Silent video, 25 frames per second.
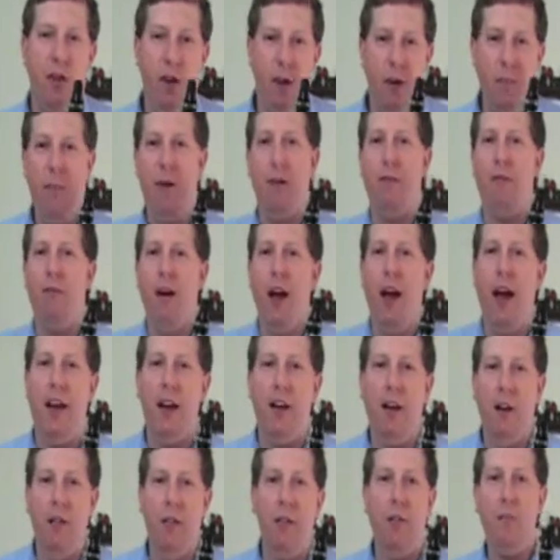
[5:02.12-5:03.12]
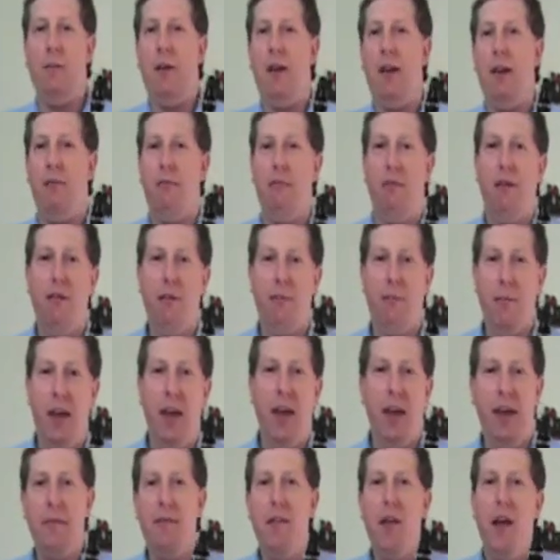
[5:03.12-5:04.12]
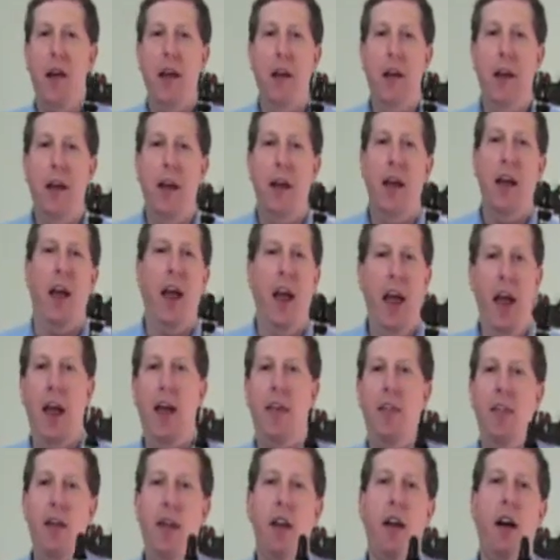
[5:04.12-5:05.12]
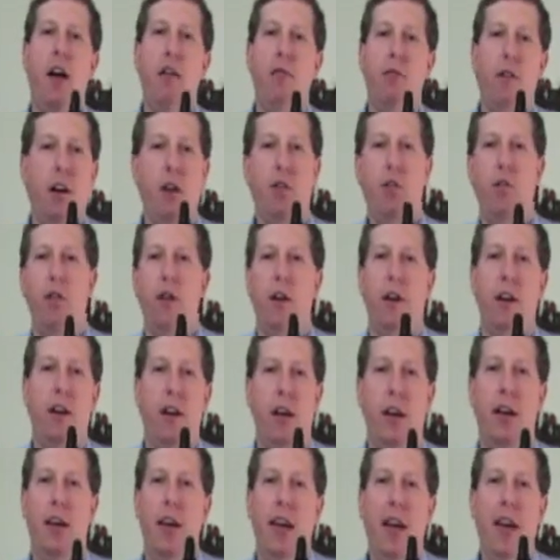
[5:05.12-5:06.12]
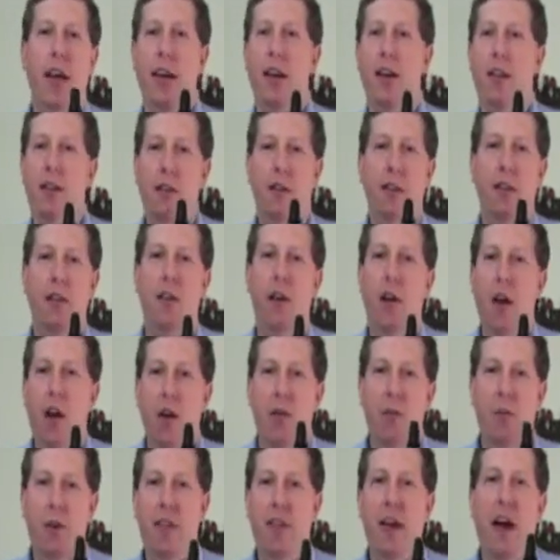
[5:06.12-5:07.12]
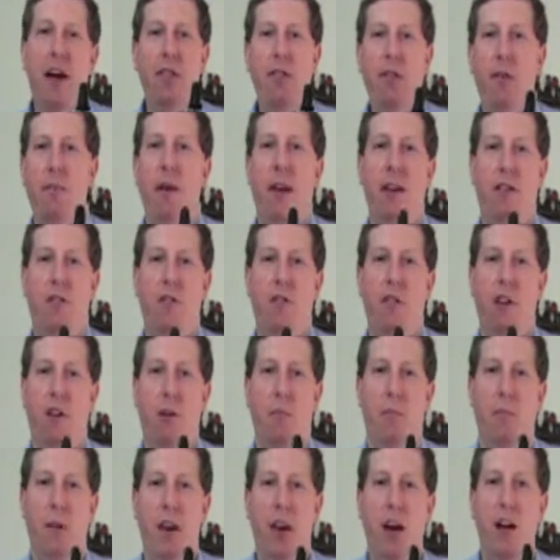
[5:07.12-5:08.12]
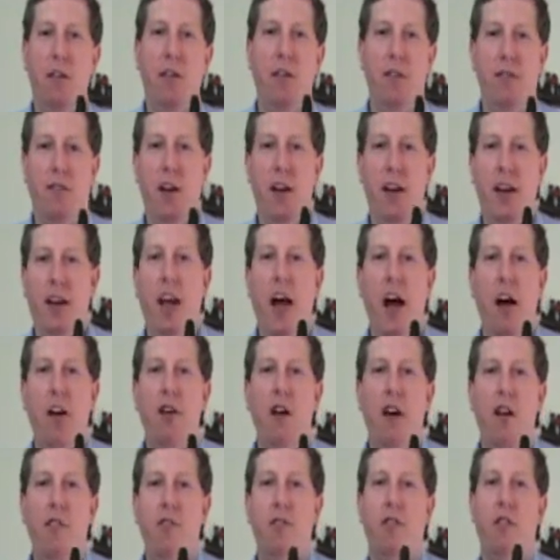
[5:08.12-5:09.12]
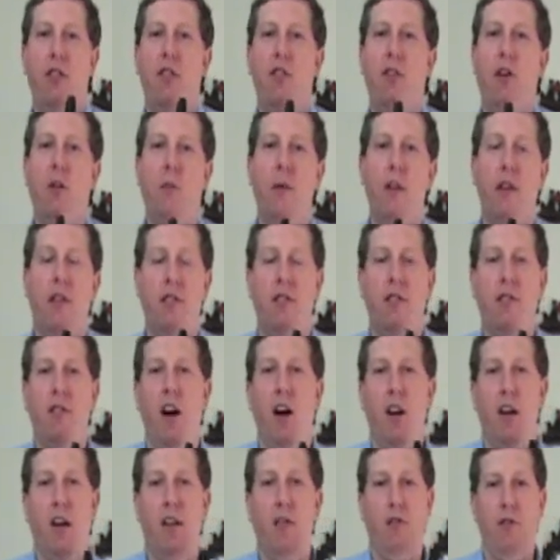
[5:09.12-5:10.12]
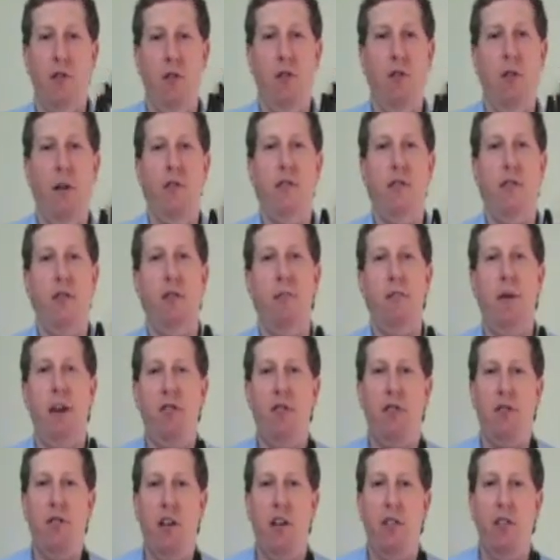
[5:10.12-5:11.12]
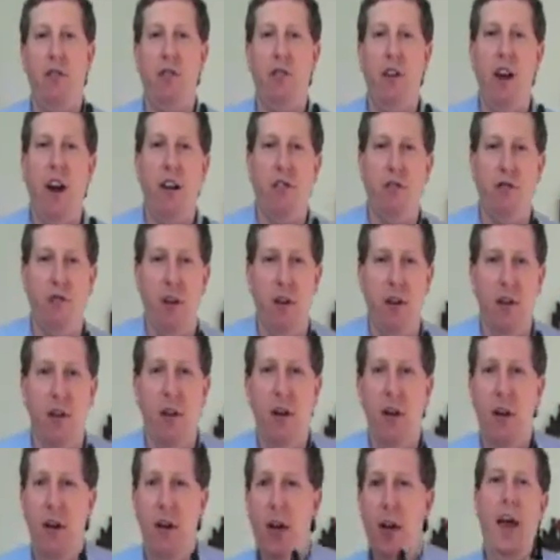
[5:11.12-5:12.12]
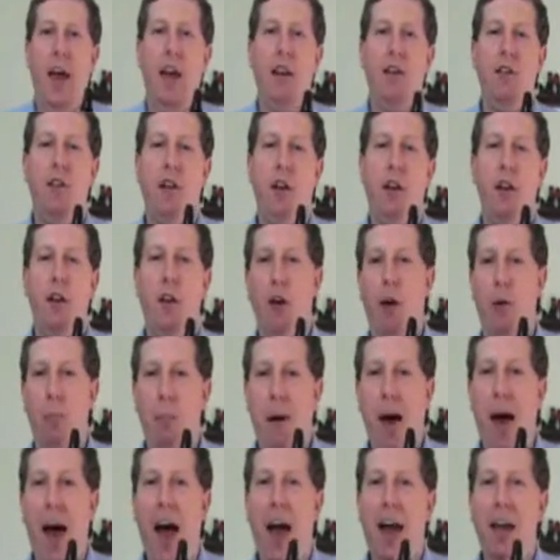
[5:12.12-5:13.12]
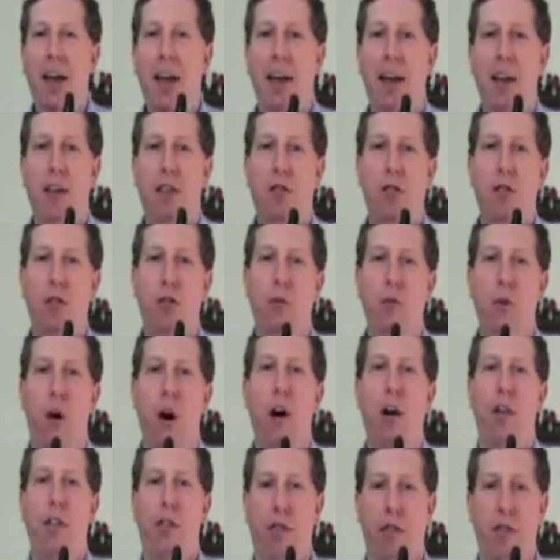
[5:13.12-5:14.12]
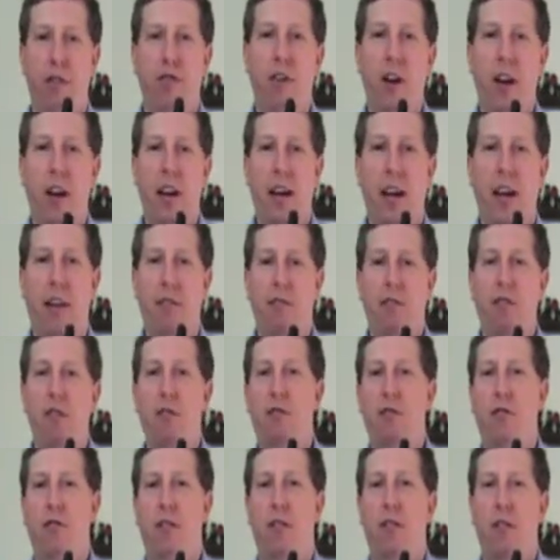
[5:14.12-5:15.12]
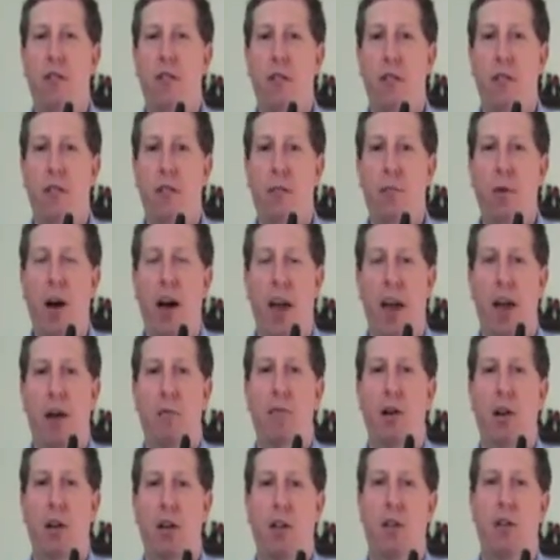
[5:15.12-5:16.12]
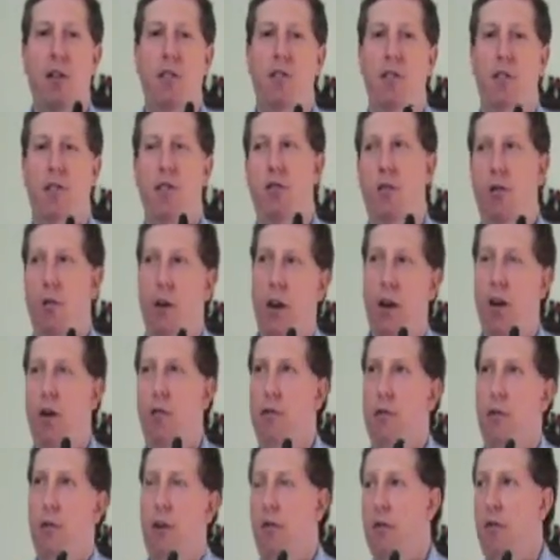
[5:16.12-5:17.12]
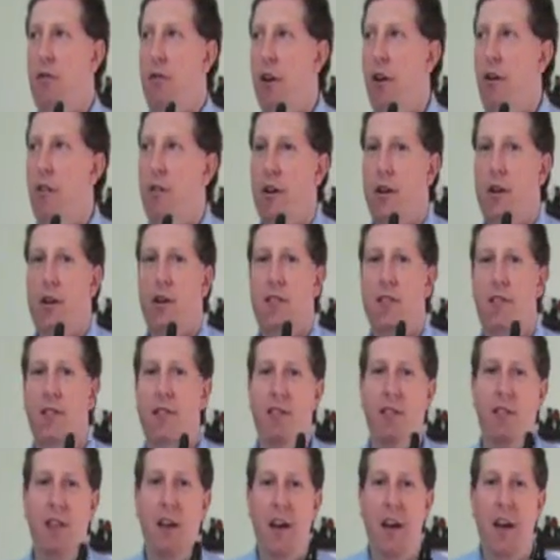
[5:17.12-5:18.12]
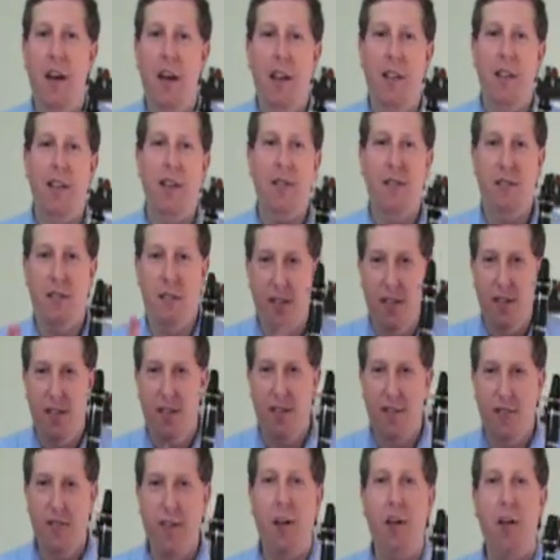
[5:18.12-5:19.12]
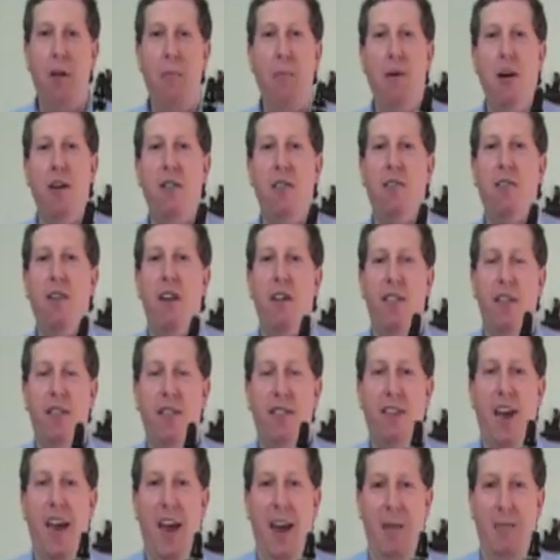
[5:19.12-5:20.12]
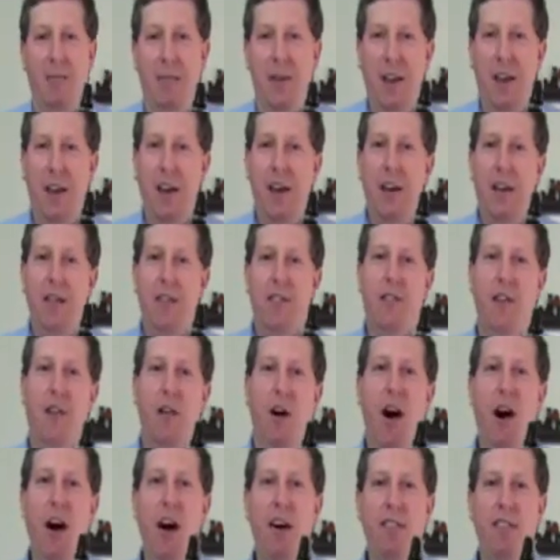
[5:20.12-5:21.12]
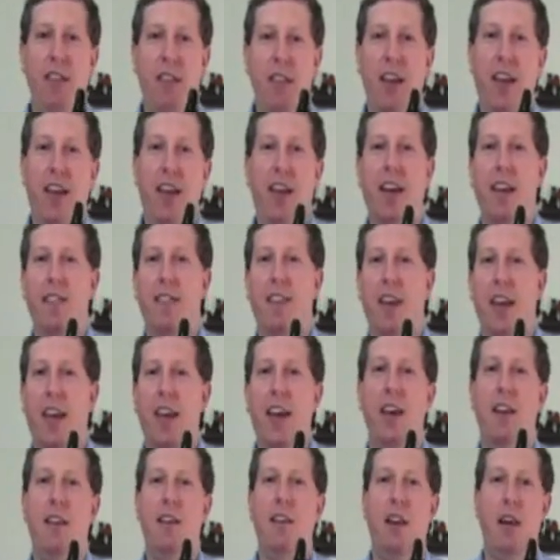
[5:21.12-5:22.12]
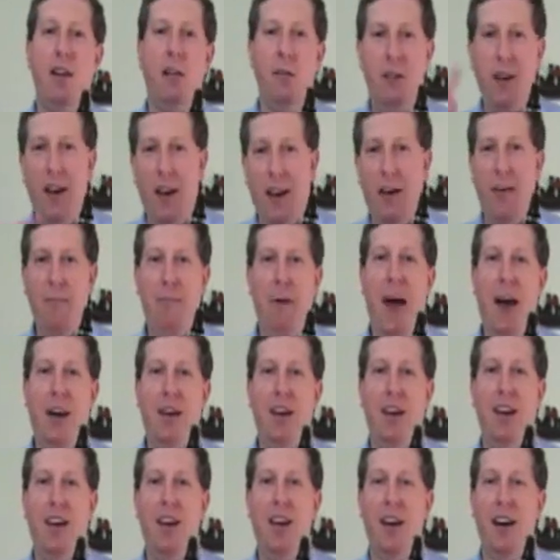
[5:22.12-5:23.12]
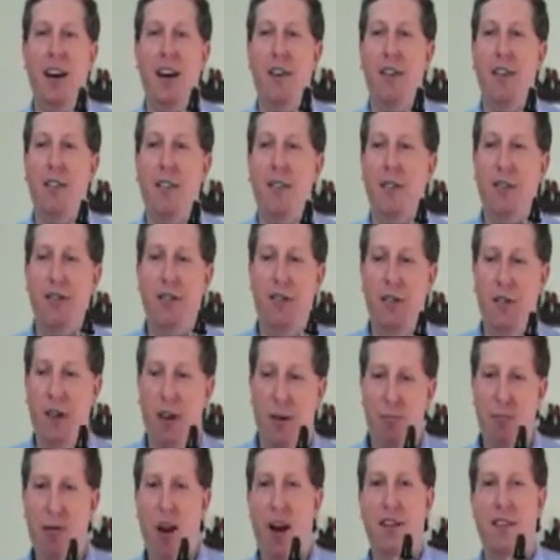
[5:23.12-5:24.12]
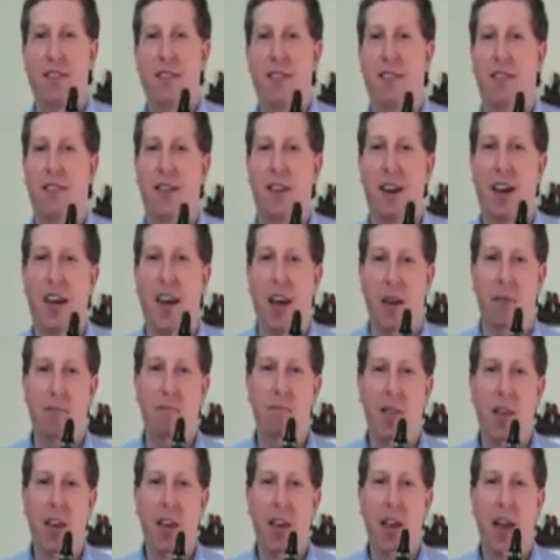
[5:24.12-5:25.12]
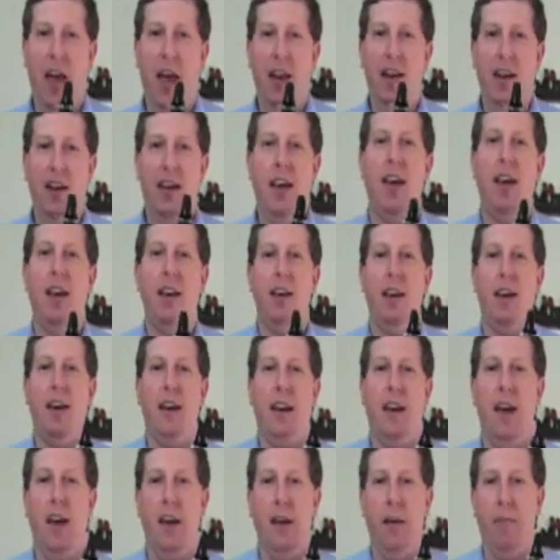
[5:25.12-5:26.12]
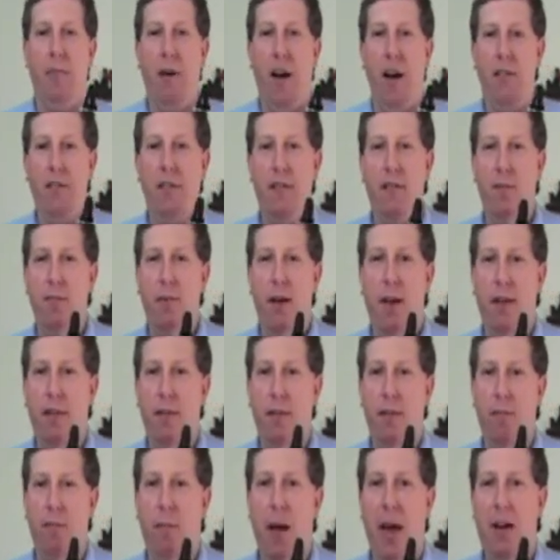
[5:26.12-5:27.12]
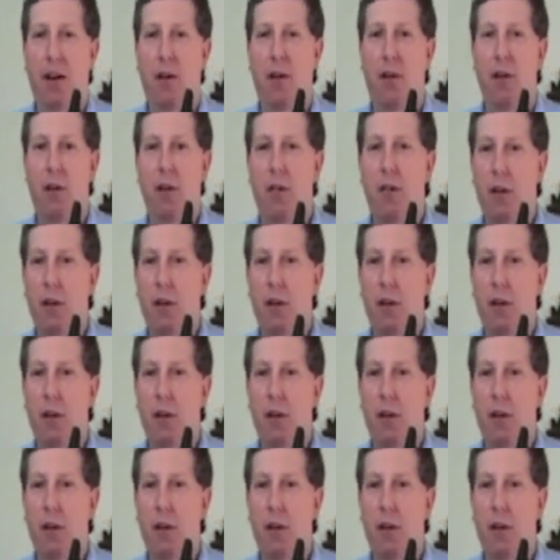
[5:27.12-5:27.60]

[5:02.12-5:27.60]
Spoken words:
you can be right on the beat with me. And then I'll record it again without the metronome. And I'll give you a count off so you know when to start, because you do have a 2-measure introduction And you can go back and do all 3 versions this way. I'm not going to just do it over and over because it's this solo part's all the same. So I'll have a link at the end that'll take you back to here so you can practice it again. And again and again. Practice makes better.